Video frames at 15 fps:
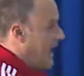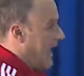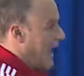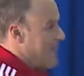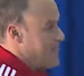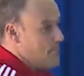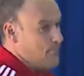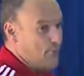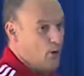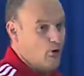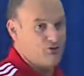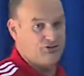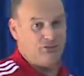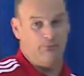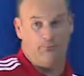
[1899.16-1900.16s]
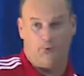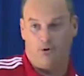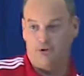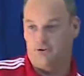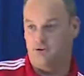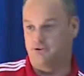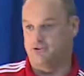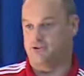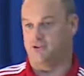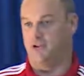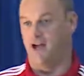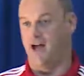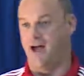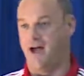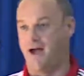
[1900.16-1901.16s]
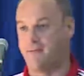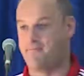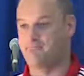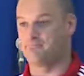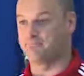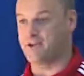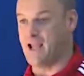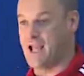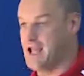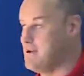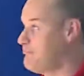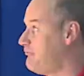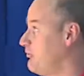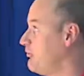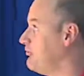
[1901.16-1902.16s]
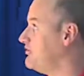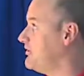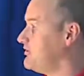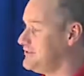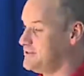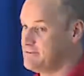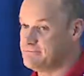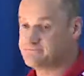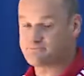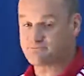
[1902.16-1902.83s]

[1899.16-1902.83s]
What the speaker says: And the most important aim for us is